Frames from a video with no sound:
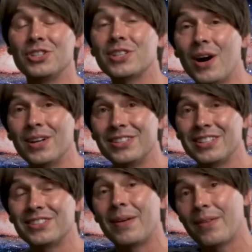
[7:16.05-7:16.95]
star
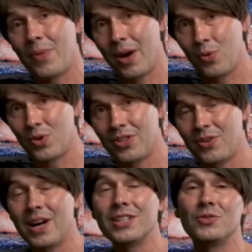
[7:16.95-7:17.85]
system where water
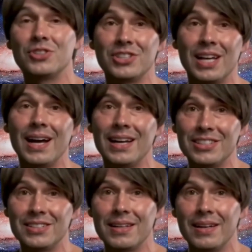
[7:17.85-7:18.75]
ice was scarce.